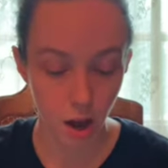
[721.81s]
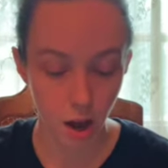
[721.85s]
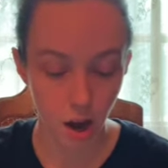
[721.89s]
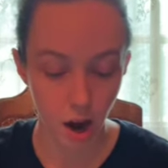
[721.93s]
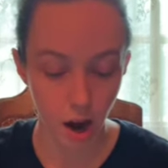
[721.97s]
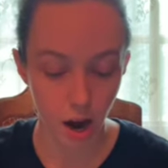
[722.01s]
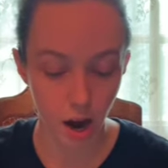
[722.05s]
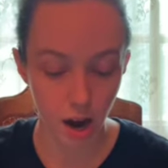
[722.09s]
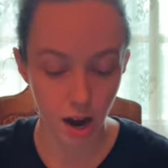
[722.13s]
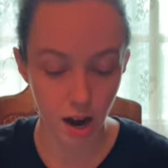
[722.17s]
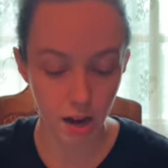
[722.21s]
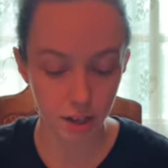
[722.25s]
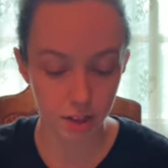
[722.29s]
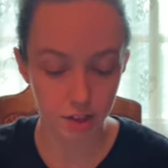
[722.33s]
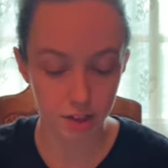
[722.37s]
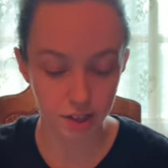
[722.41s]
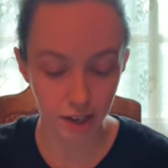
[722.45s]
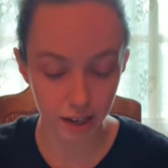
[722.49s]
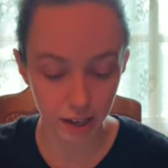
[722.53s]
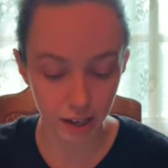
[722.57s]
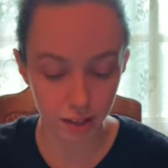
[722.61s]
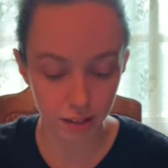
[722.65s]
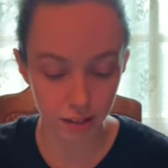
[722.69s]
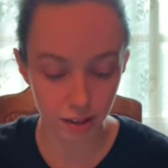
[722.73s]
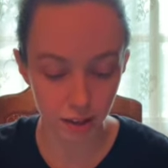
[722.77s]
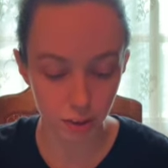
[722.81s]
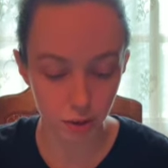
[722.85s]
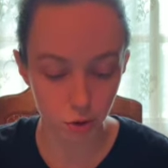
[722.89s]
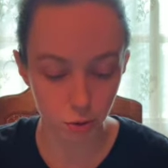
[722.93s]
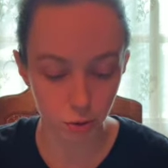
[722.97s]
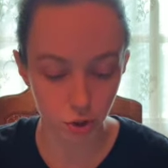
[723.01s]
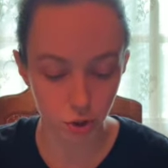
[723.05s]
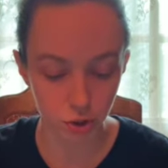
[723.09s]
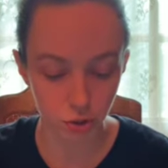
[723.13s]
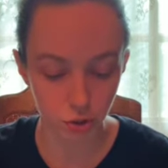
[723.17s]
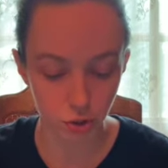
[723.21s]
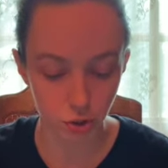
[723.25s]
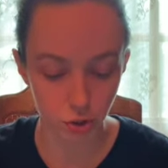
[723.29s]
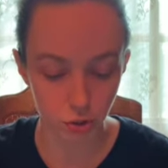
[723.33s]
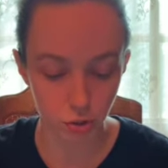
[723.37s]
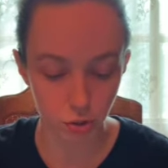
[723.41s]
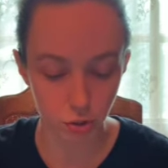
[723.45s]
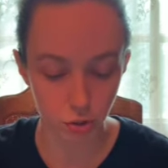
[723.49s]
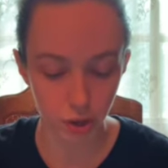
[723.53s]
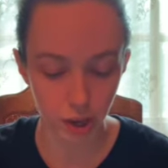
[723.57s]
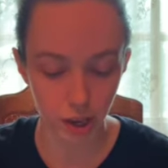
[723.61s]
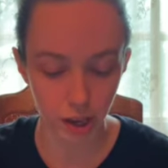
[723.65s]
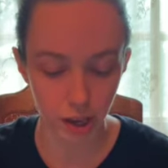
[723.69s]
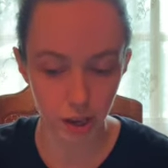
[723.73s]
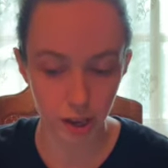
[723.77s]
Uh, the second thing you can
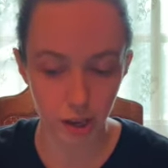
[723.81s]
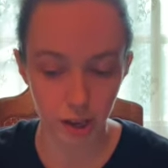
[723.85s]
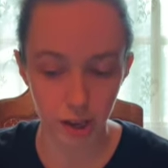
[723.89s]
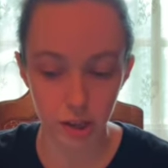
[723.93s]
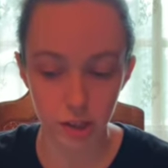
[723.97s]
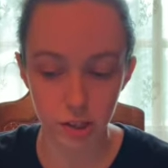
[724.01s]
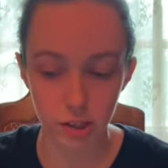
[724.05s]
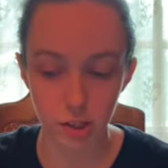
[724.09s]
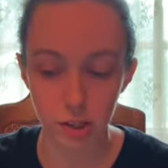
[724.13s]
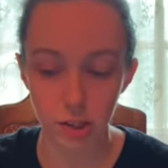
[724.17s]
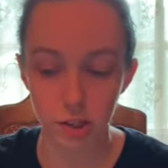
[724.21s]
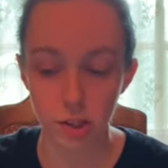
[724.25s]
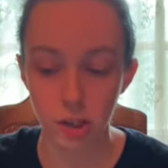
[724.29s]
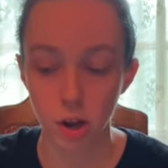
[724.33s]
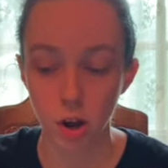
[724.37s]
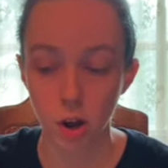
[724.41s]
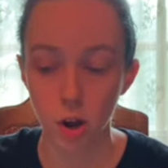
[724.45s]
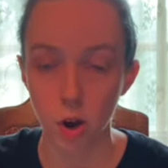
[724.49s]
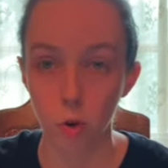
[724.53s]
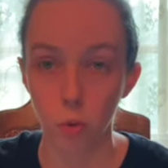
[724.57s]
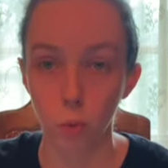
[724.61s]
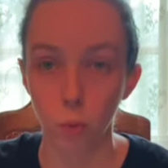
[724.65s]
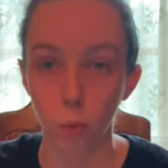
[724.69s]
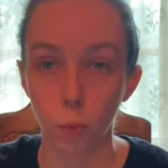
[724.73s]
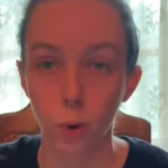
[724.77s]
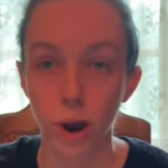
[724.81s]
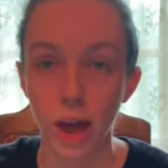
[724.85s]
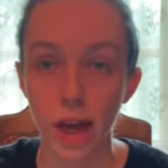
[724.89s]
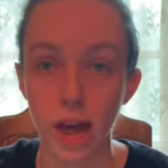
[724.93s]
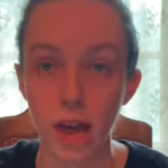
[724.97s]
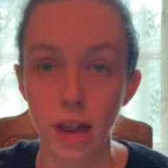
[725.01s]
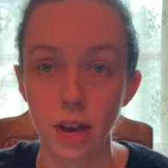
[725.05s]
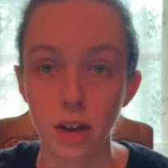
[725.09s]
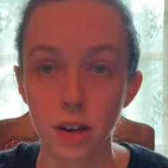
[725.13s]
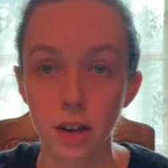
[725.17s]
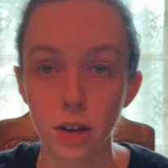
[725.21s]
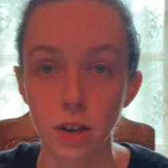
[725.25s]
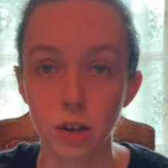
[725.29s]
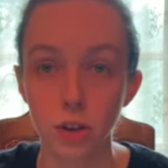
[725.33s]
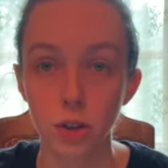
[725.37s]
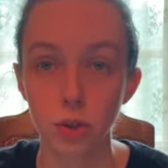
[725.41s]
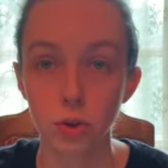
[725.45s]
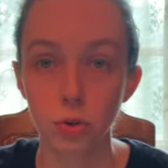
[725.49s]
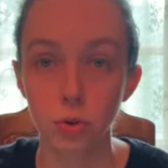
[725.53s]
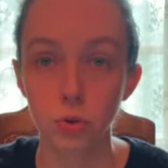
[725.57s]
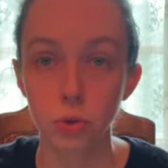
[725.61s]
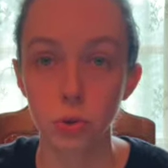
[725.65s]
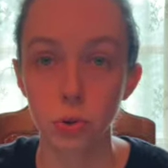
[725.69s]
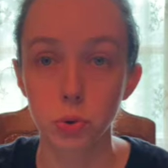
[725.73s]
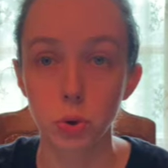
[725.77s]
do is when
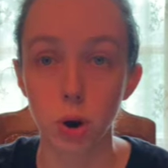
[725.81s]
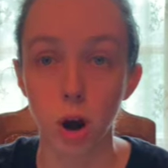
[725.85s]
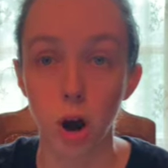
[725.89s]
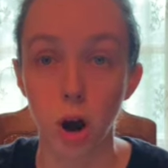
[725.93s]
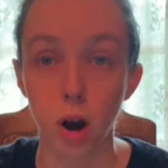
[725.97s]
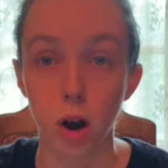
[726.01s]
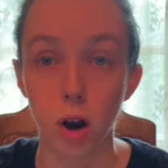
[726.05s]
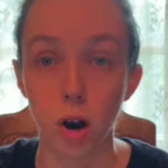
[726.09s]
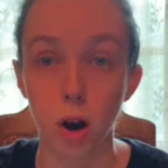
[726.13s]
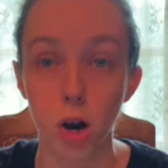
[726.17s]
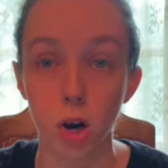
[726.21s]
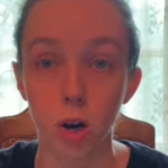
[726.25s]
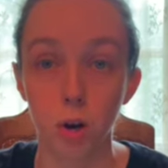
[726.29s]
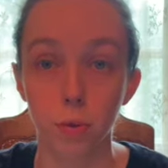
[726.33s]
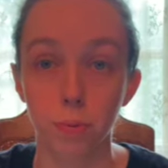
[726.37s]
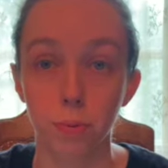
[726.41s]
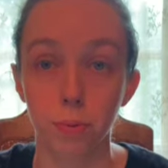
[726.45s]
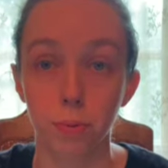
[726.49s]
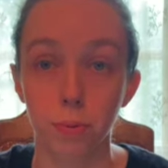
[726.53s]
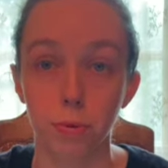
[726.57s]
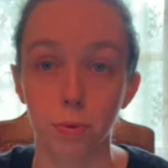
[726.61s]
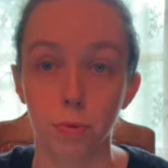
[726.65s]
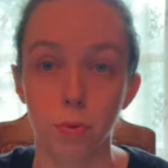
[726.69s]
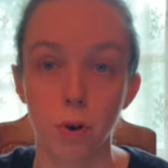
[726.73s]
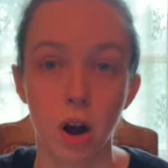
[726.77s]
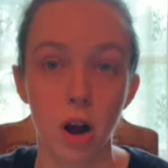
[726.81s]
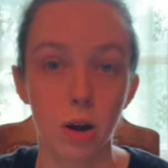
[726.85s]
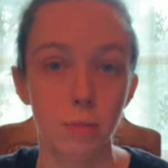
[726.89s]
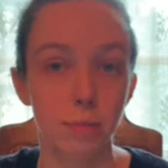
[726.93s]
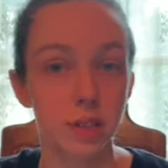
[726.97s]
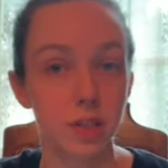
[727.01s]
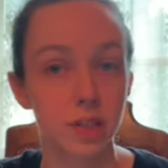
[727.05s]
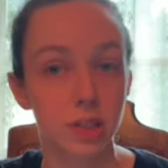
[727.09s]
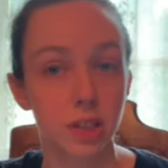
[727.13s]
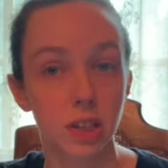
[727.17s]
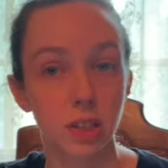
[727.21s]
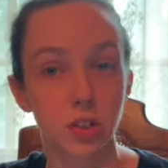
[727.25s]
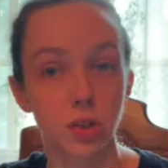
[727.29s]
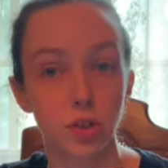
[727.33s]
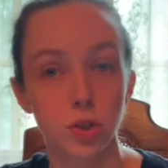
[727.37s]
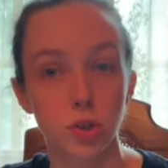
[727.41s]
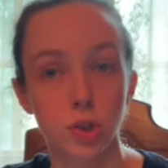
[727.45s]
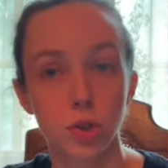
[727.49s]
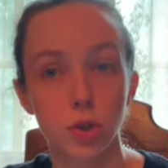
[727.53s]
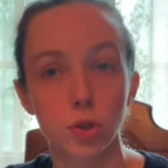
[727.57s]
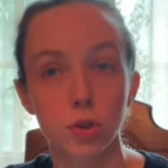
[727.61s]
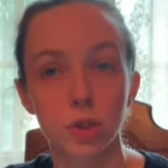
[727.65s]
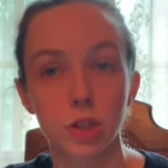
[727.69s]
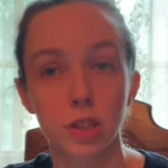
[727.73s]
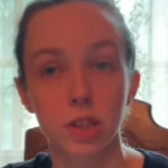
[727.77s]
you are promising to
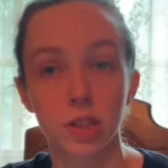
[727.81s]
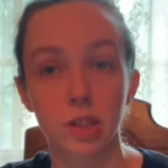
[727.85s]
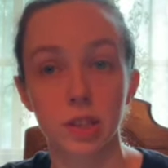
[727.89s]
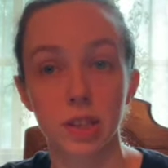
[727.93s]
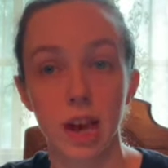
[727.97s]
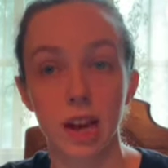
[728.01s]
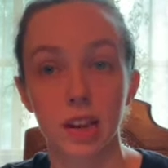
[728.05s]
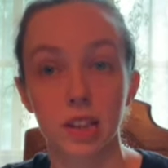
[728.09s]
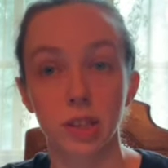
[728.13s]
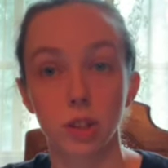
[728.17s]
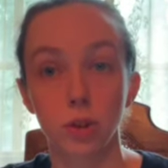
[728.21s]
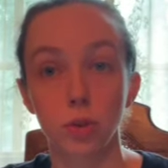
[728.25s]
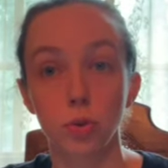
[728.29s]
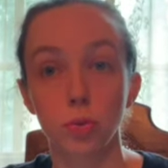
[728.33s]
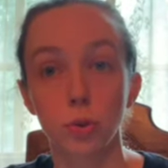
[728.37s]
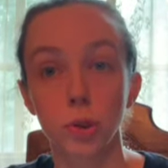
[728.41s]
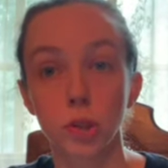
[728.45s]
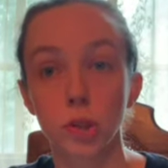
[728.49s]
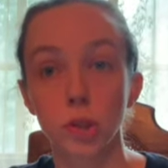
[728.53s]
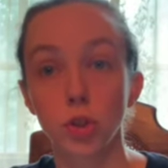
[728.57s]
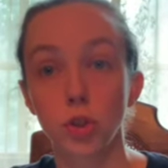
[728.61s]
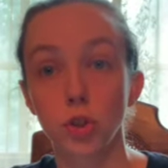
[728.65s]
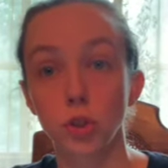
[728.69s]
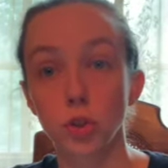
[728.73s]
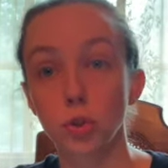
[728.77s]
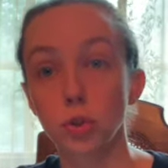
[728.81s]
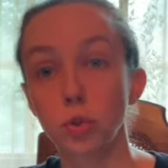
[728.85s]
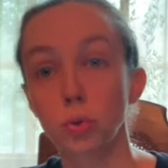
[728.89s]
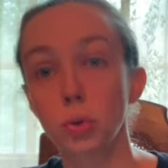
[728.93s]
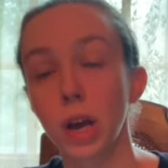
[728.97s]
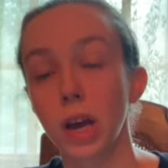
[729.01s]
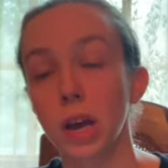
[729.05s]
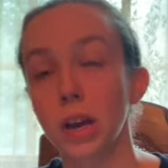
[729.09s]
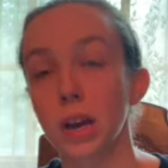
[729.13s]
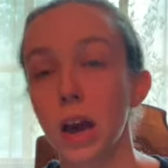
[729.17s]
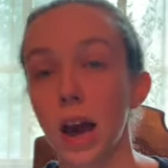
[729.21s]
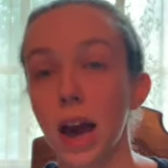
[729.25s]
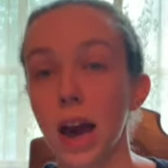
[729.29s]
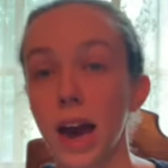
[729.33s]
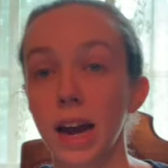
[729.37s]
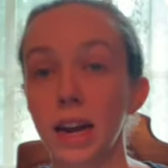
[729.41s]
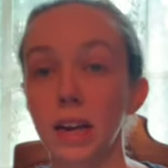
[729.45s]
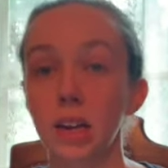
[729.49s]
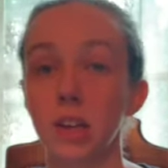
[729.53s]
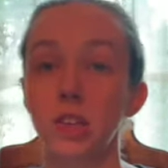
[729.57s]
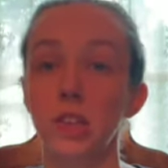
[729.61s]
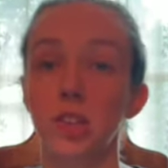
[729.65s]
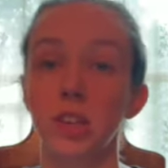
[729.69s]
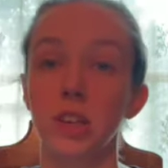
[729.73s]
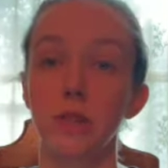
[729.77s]
students that you will do an
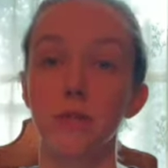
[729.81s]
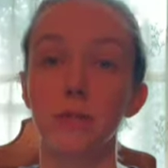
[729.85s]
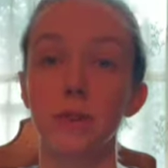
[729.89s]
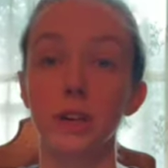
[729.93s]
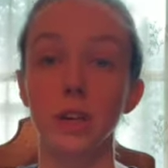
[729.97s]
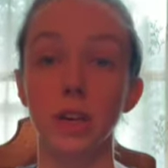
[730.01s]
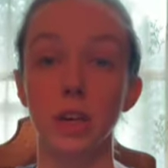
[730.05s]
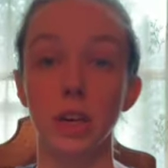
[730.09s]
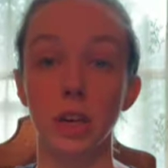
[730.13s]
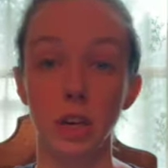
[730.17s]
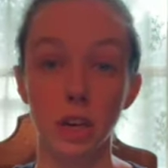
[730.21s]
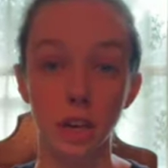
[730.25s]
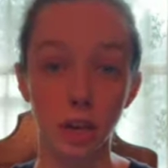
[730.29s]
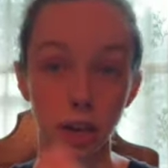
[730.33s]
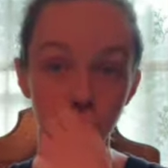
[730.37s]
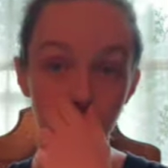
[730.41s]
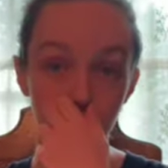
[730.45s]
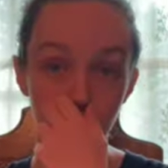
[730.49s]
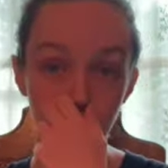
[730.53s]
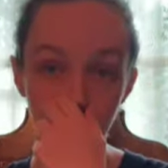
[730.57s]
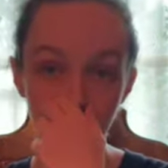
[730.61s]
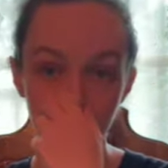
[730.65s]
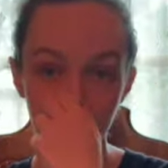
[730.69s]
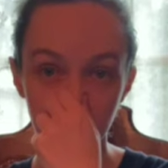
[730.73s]
activity,